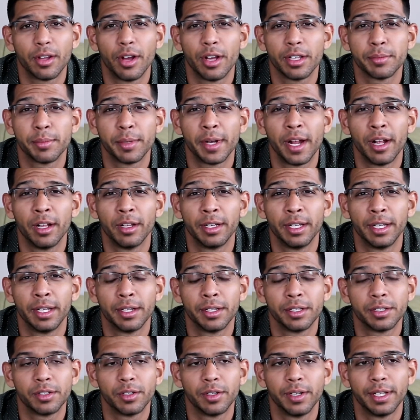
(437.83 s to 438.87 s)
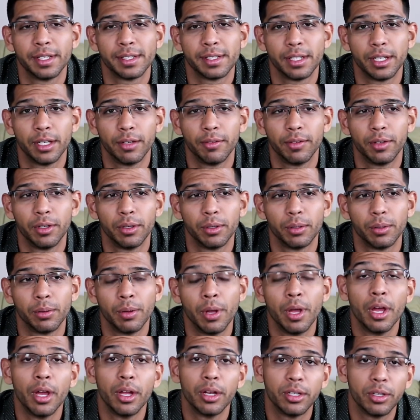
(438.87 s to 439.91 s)
hospitality industry and see if you
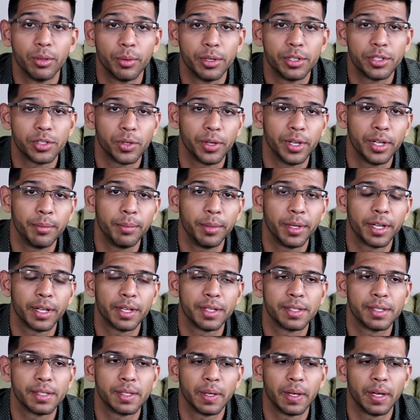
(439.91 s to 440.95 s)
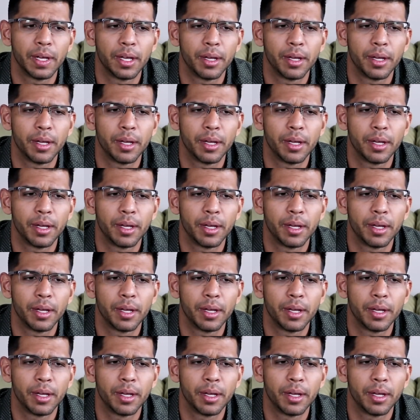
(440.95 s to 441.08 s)
do enjoy it, because